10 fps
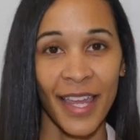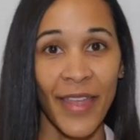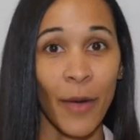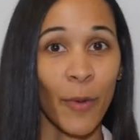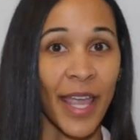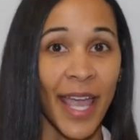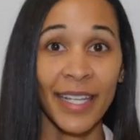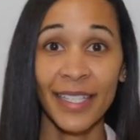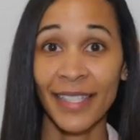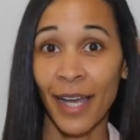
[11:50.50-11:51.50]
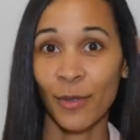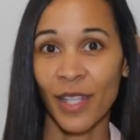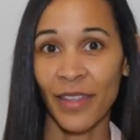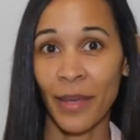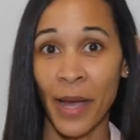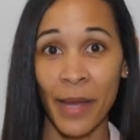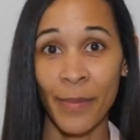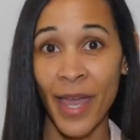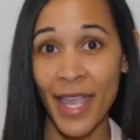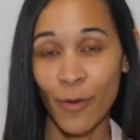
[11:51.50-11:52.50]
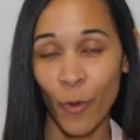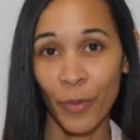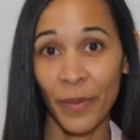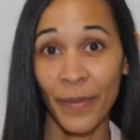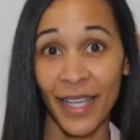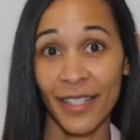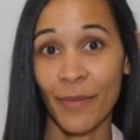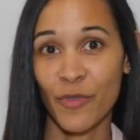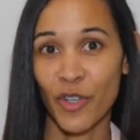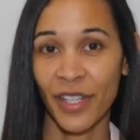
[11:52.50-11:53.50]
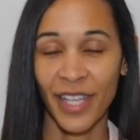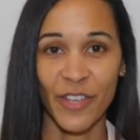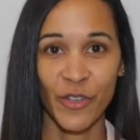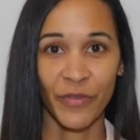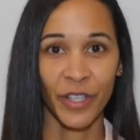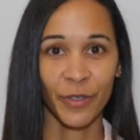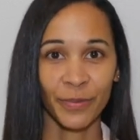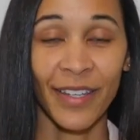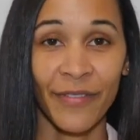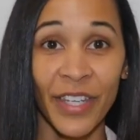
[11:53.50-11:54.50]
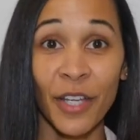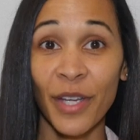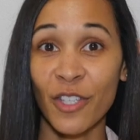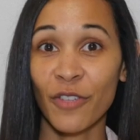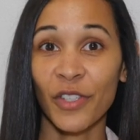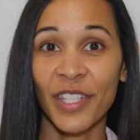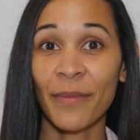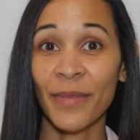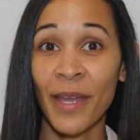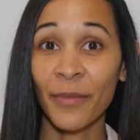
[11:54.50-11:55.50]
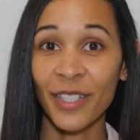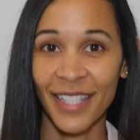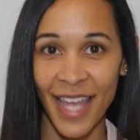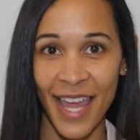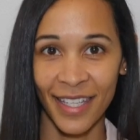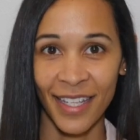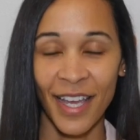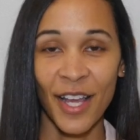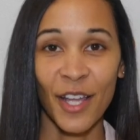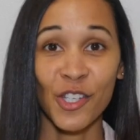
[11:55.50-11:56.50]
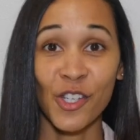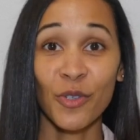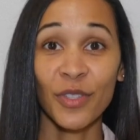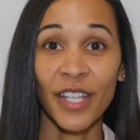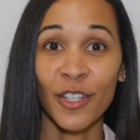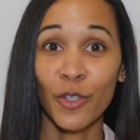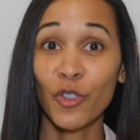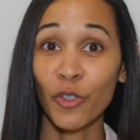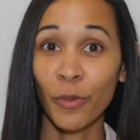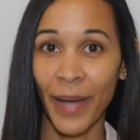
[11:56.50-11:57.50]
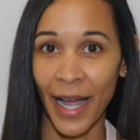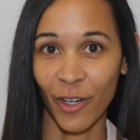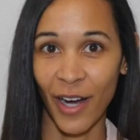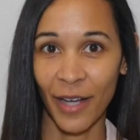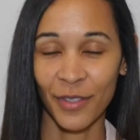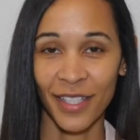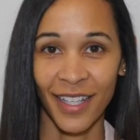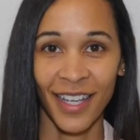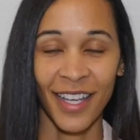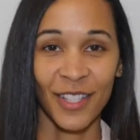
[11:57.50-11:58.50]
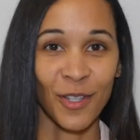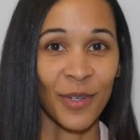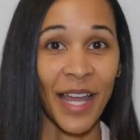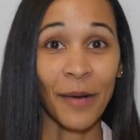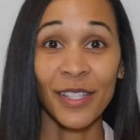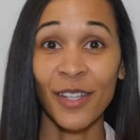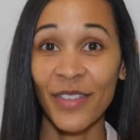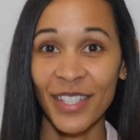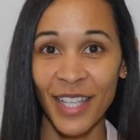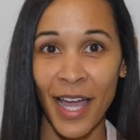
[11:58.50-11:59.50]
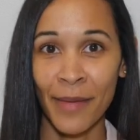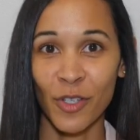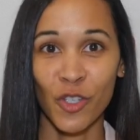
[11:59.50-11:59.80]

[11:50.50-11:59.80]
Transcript: That way, any sounds that they might make won't be picked up during the interview. Video interview tip number 10 choose a neutral background. So now is not the time to